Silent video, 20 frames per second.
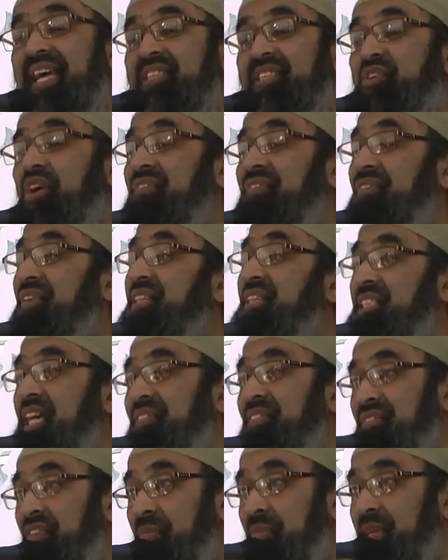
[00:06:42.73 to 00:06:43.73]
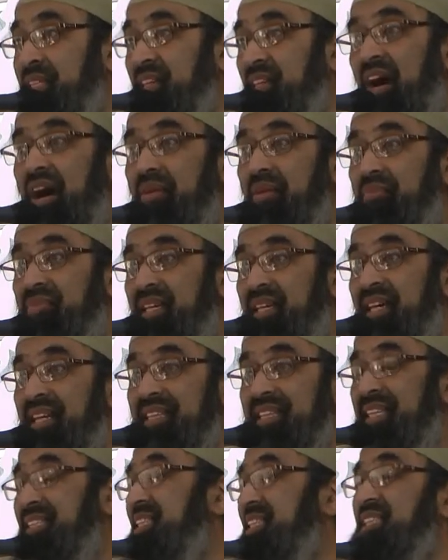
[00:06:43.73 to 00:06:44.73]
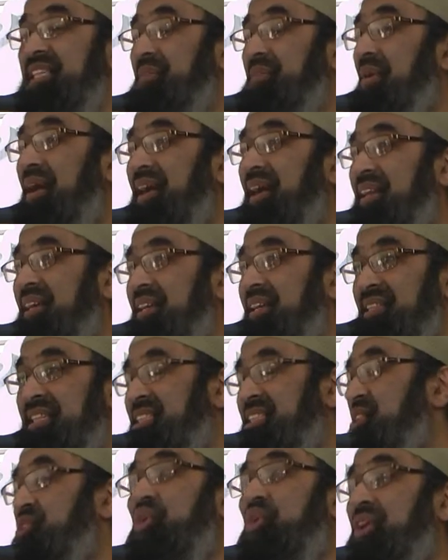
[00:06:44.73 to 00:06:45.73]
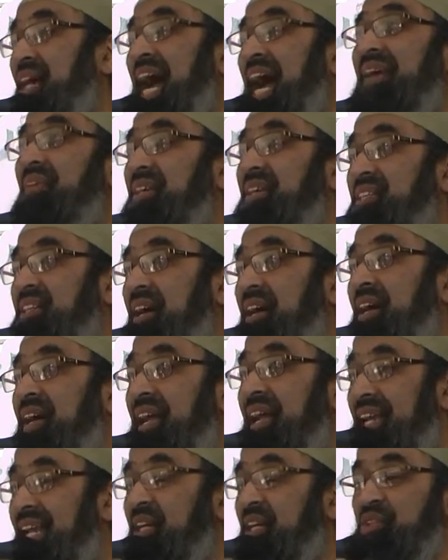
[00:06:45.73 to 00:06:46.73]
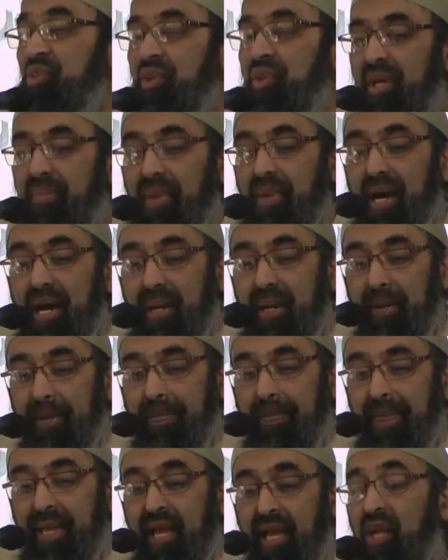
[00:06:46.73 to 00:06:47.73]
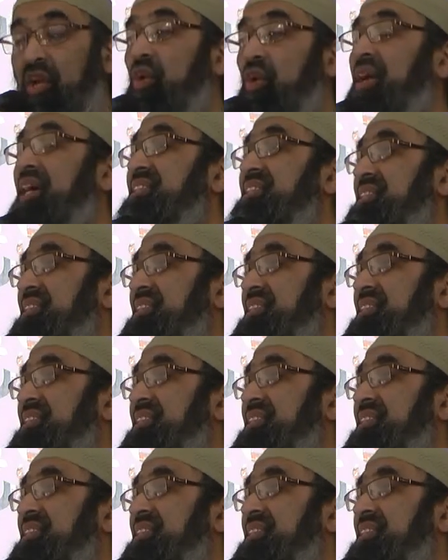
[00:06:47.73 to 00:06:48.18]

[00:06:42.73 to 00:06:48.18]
is not free safe from his harms. This is iman. This is your character linked to iman. Look at